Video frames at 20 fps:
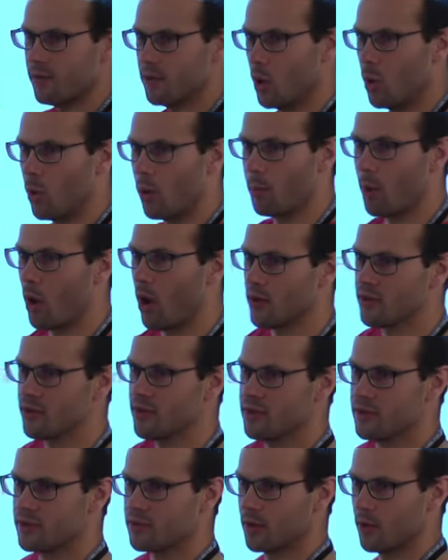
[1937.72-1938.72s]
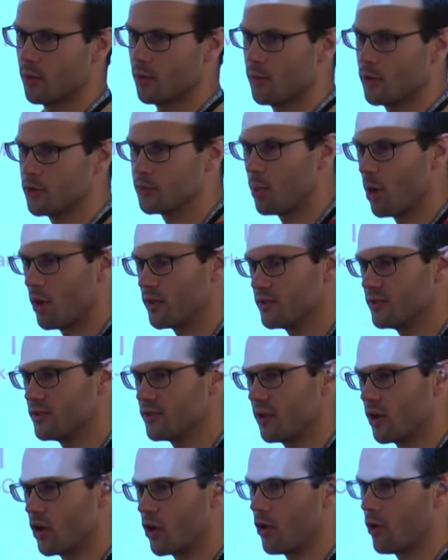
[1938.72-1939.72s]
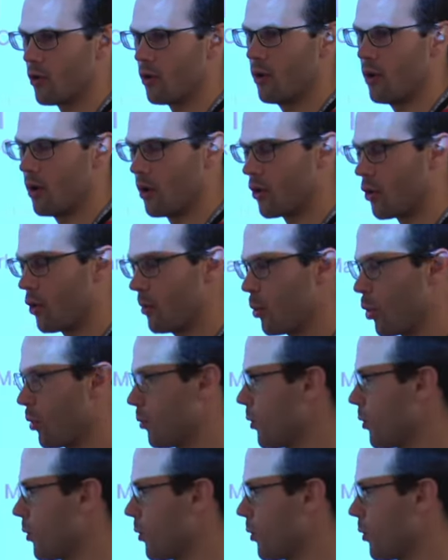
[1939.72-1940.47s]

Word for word: lower pauses. So these pauses occur, occur more